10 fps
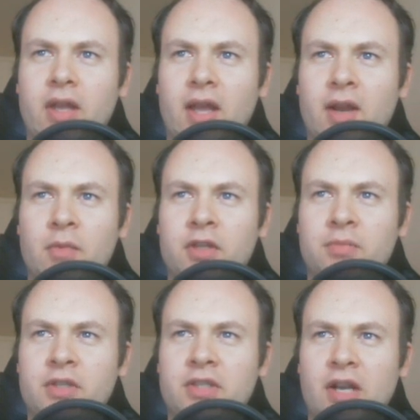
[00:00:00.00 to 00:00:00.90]
and it must
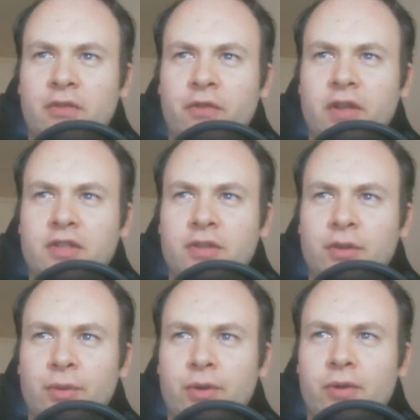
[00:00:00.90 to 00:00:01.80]
be sacrificed to
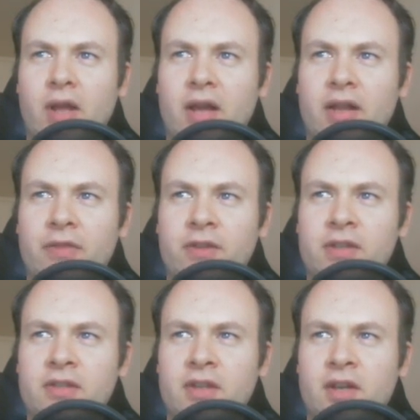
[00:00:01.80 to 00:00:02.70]
the Lord your God at the
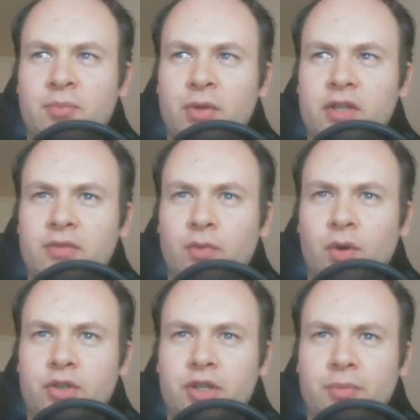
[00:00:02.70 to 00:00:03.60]
designated place of
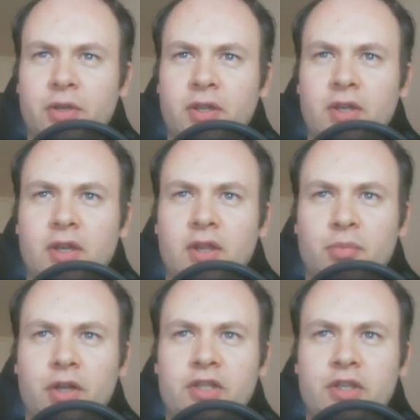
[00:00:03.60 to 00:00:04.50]
worship, the
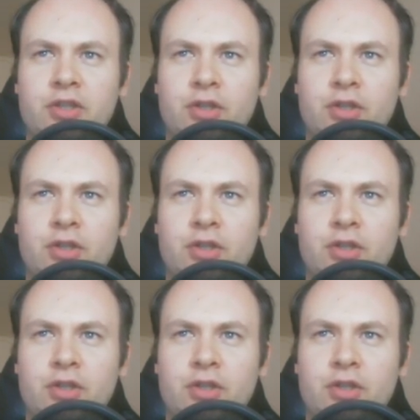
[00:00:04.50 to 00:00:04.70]
place he